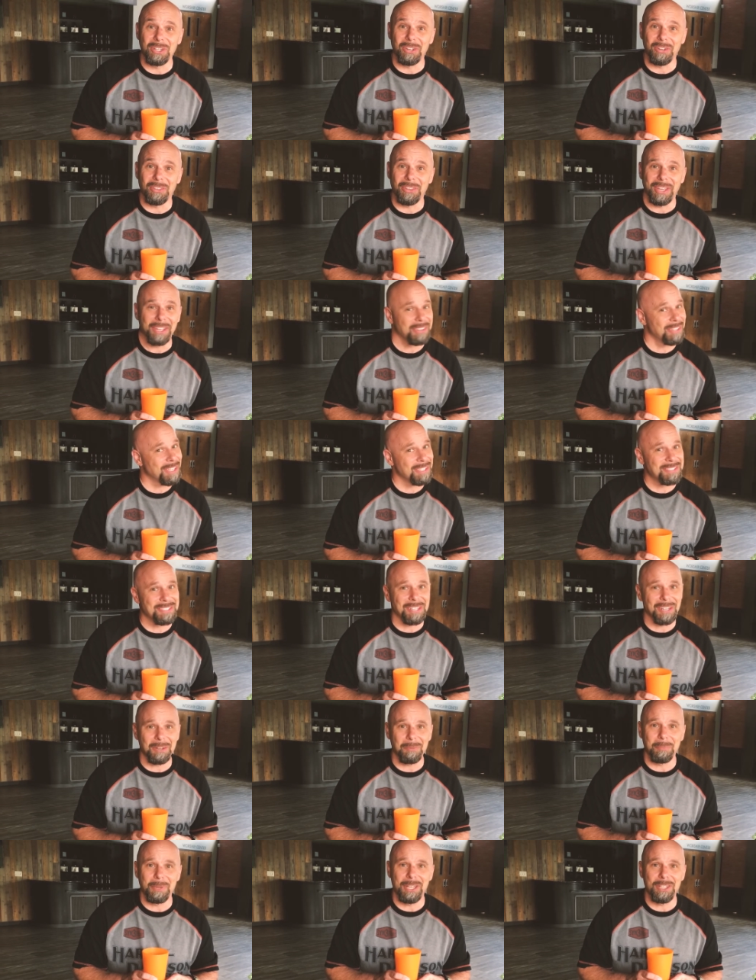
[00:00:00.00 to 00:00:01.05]
agree on that.
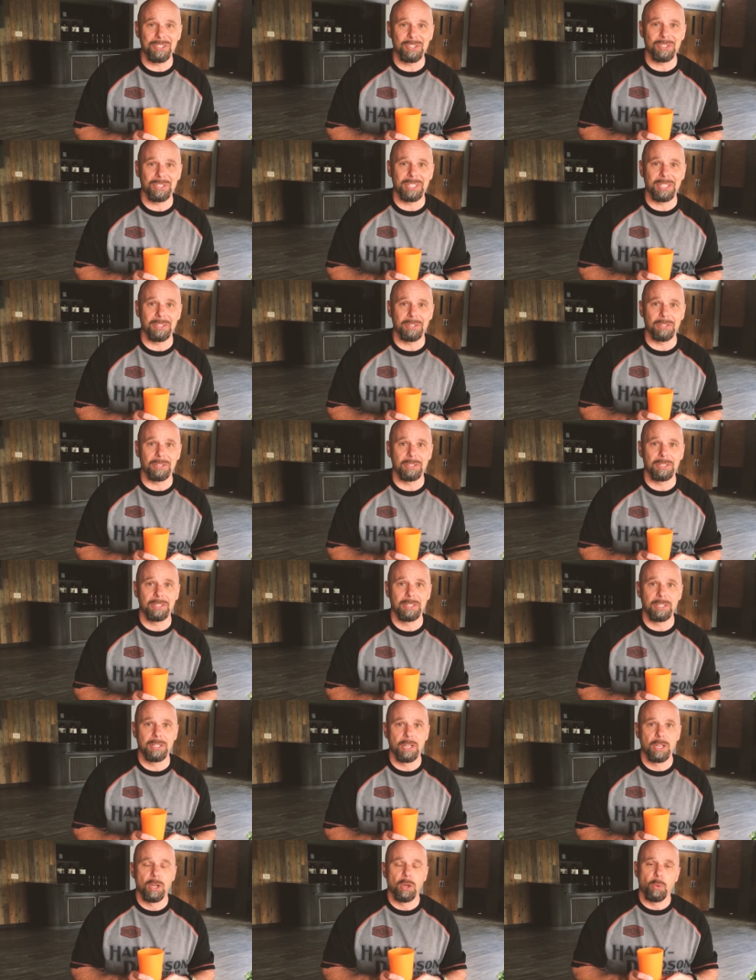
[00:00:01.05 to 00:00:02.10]
That's not a major deal.
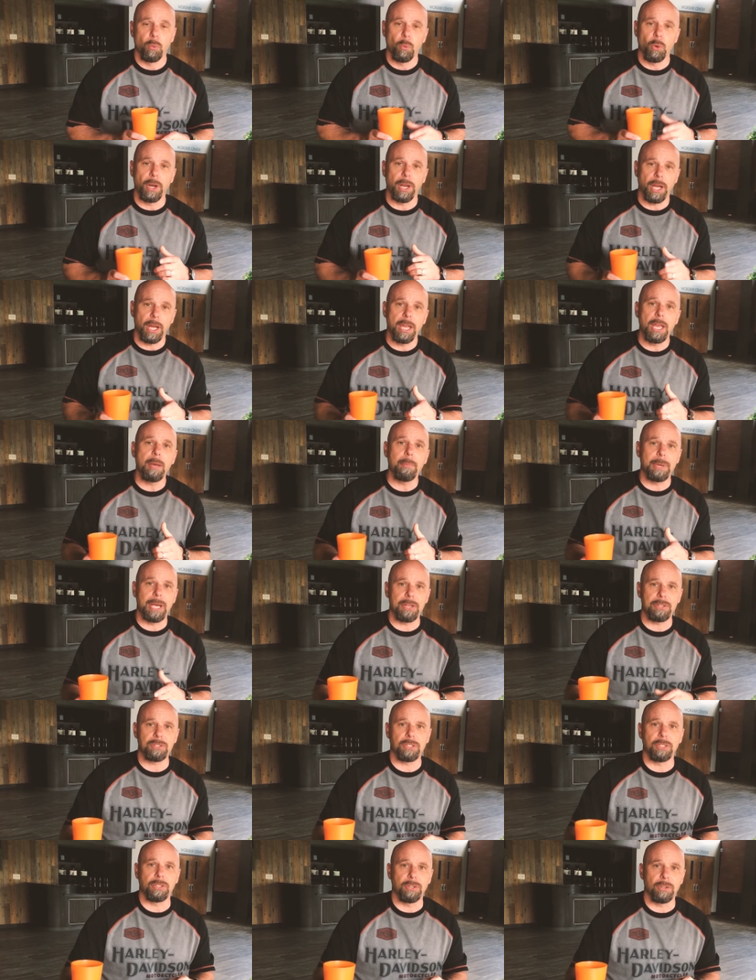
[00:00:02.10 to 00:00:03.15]
What I
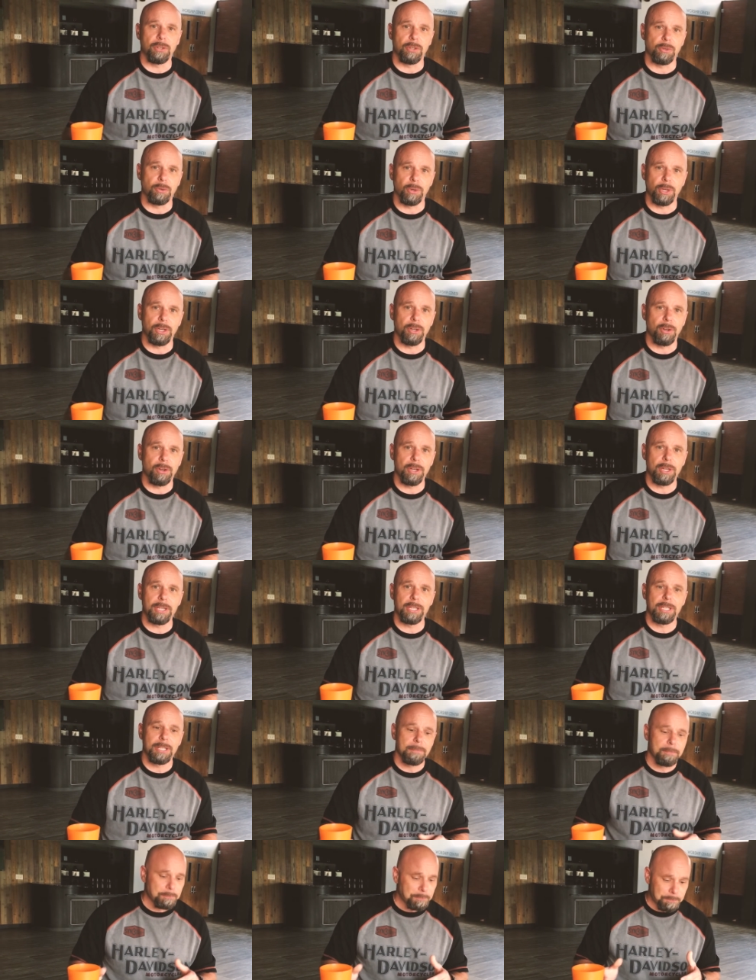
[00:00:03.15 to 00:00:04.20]
am asking you to agree
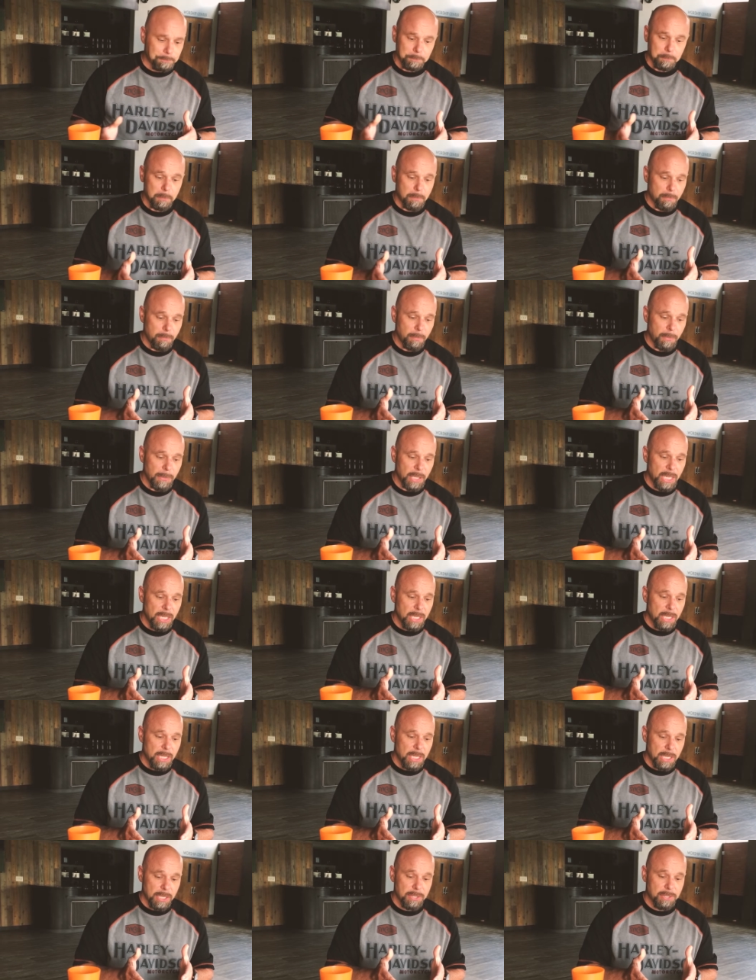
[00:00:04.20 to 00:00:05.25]
on
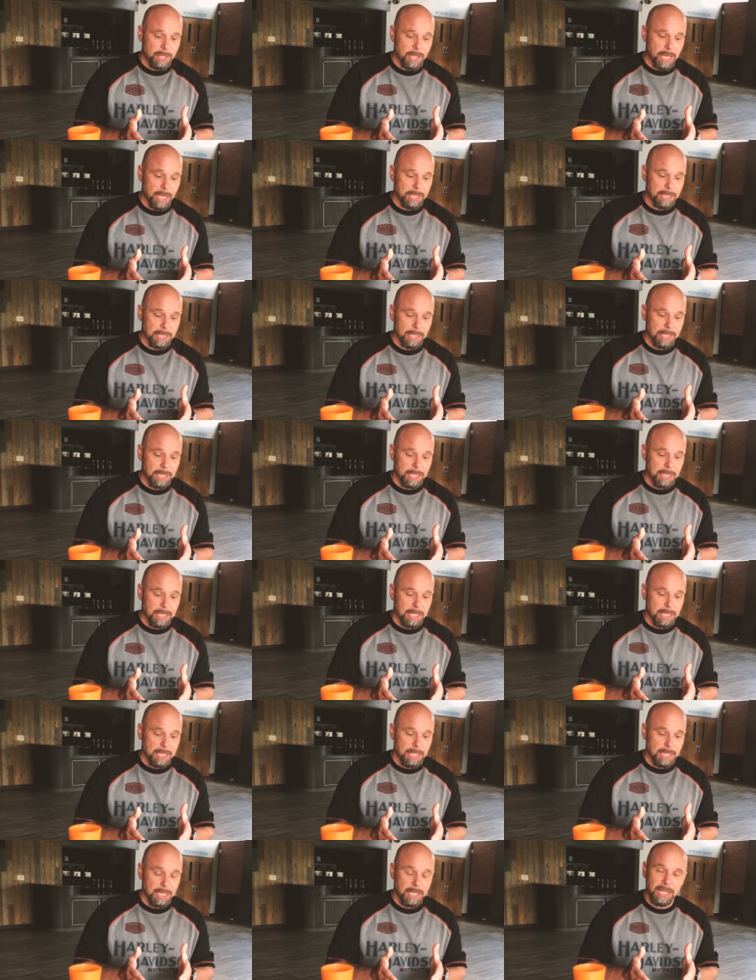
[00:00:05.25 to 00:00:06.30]
is that
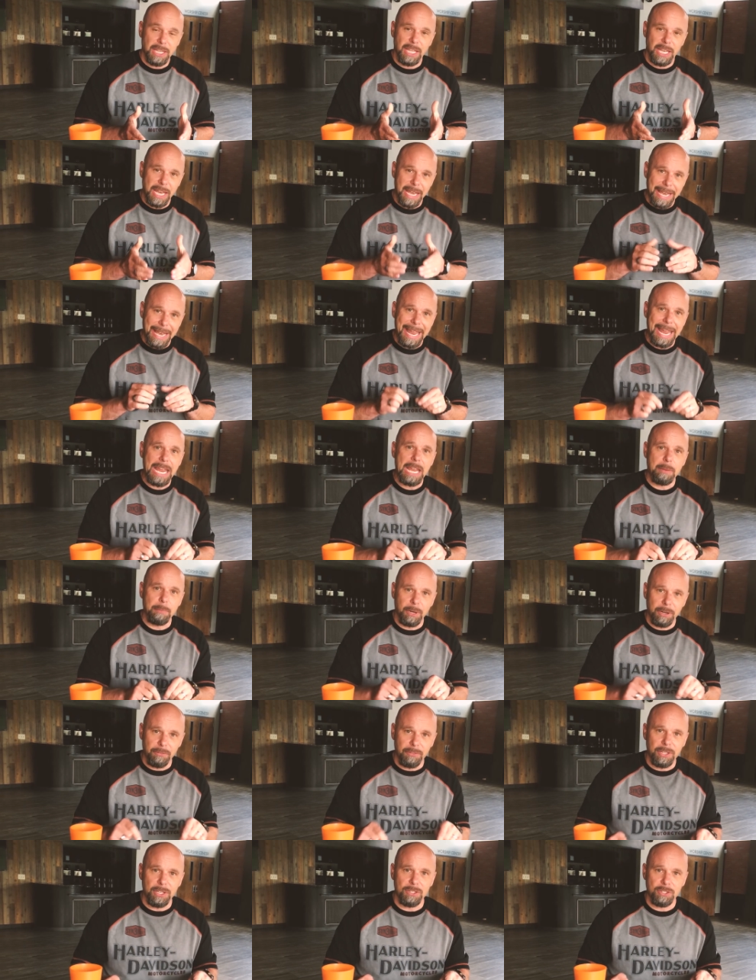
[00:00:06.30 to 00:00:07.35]
the
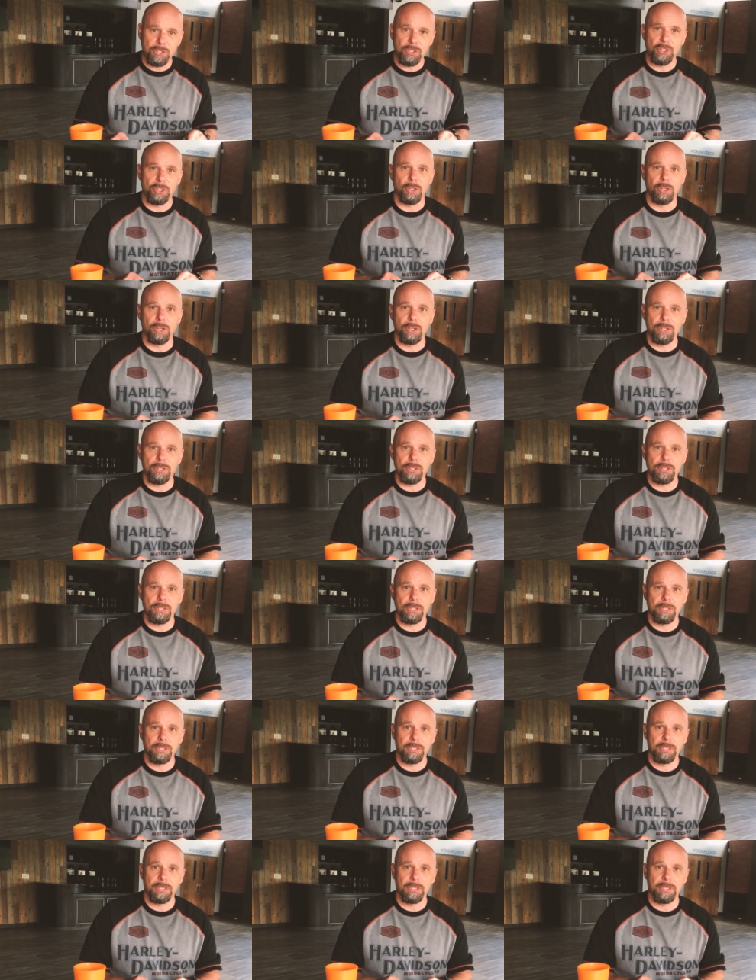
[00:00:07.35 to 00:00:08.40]
name of this
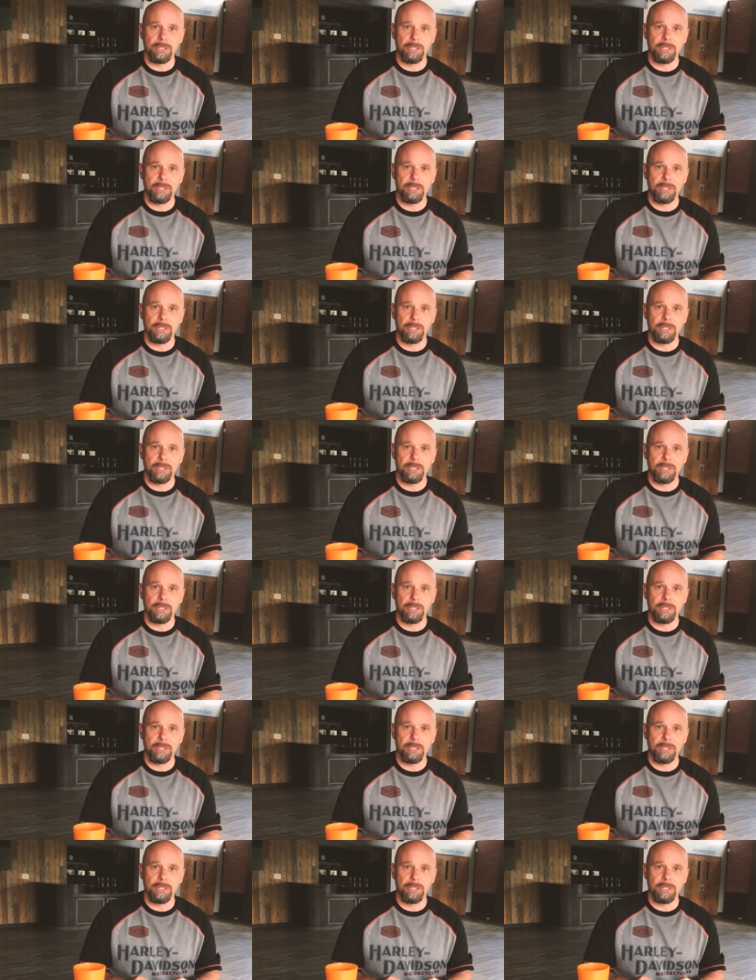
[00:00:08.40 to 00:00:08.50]
church